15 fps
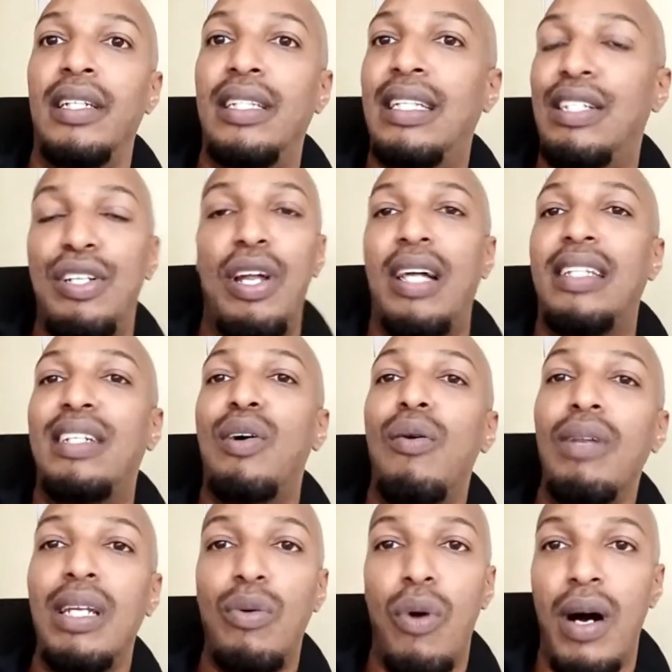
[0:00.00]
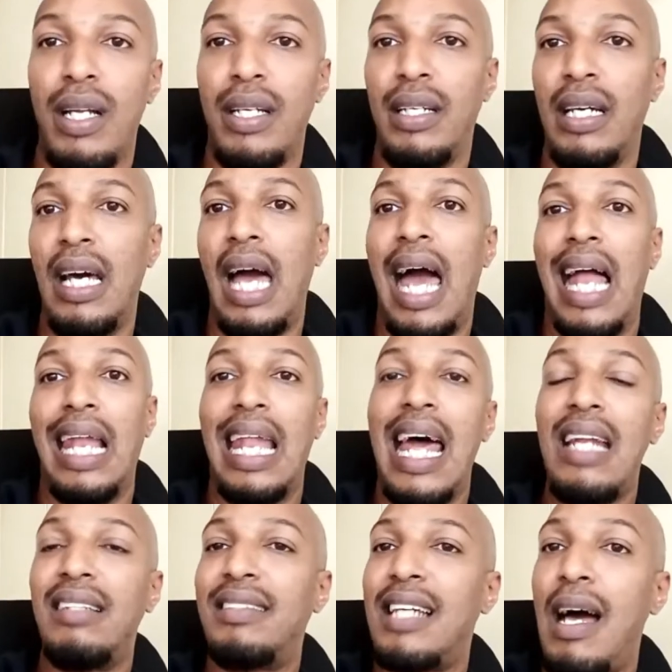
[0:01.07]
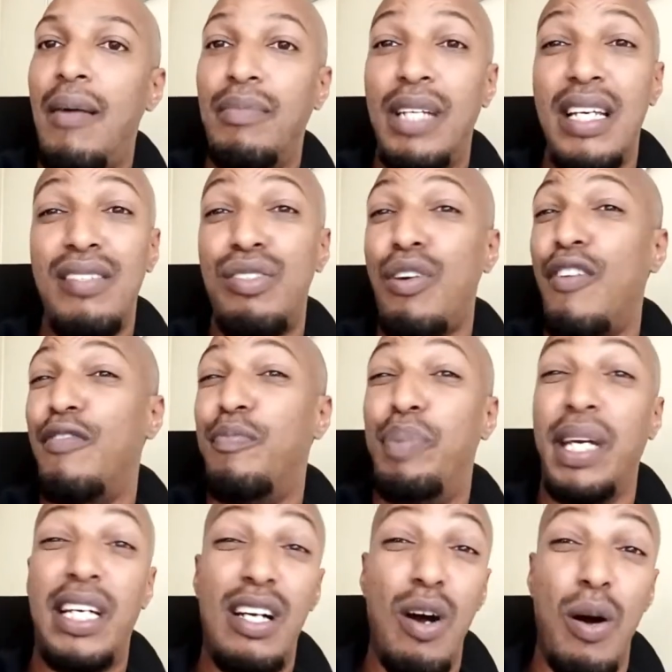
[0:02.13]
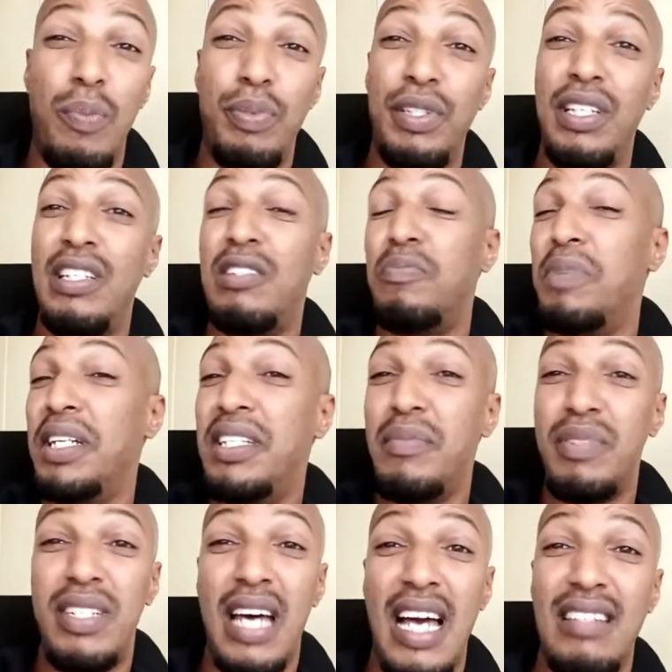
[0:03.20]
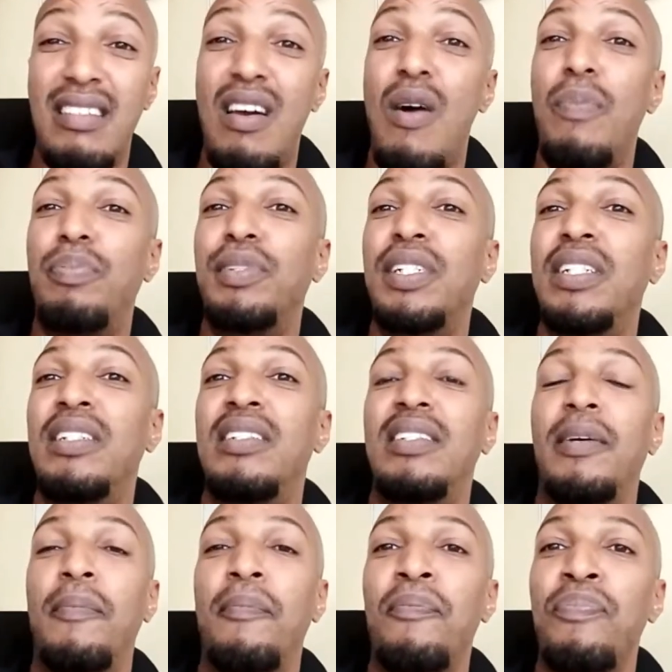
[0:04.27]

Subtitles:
They're not the only one. A lot of time they serve big companies, medium-sized companies.